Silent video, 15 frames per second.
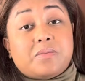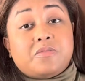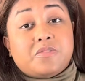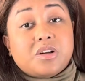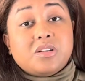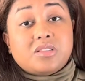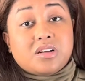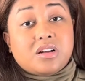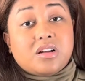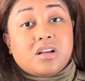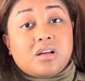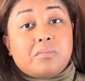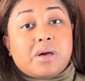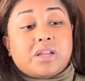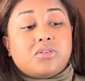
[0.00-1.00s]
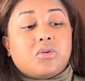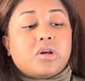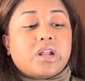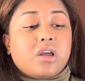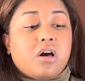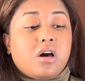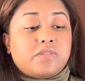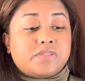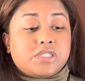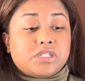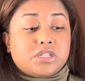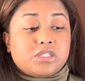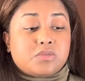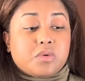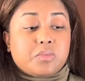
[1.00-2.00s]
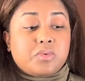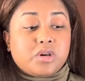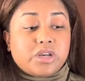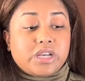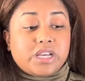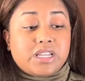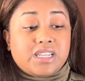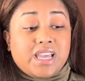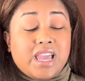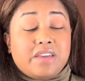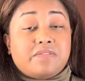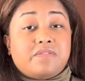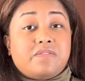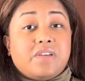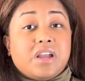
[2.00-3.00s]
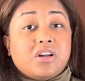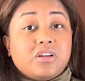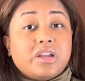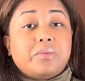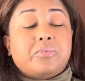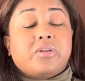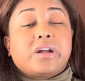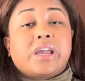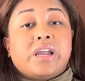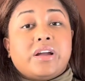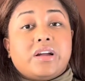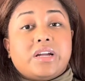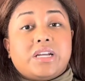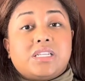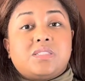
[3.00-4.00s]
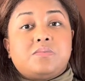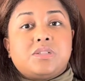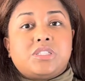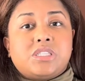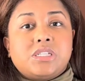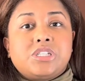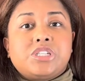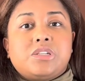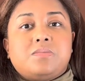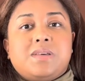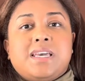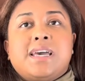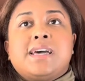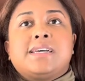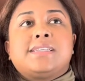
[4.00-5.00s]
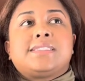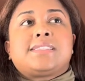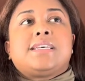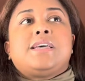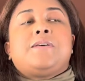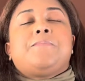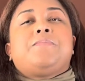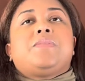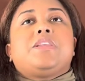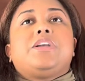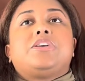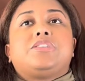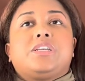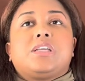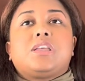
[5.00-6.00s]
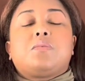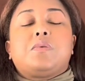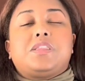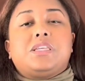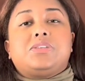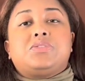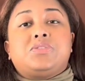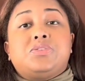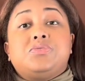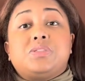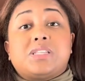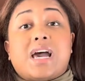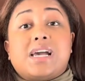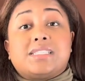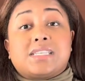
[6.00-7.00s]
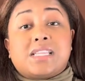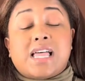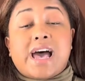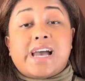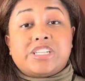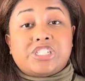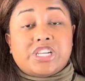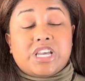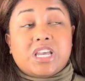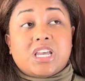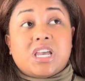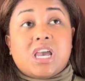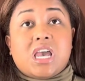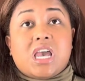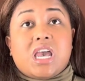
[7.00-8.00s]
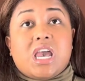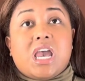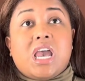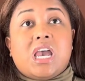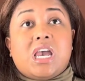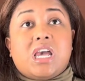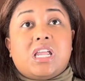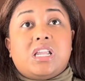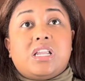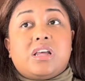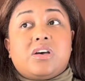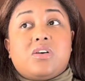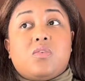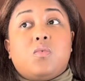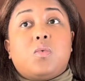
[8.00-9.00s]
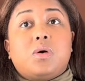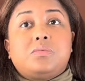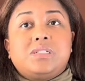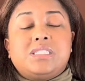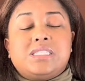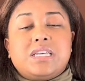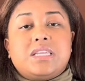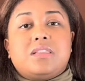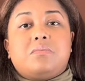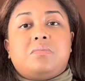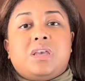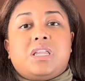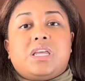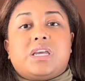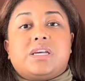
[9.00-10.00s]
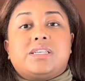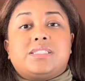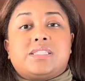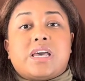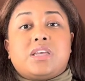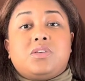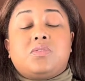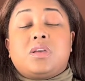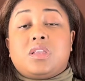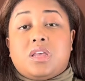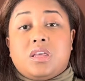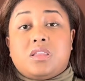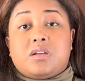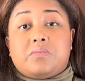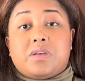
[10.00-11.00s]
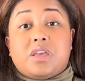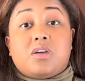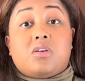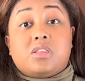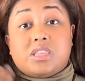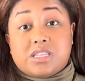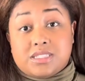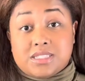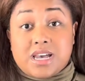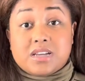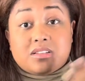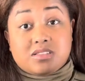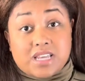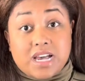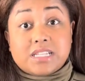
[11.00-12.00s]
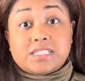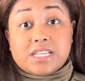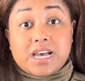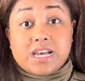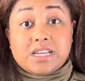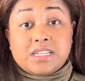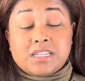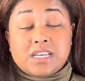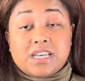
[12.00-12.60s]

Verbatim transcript: further, minority officers were put in a very precarious position because you're dealing with these two sides clashing. And what we see in the media is that you can either be on this side or that side.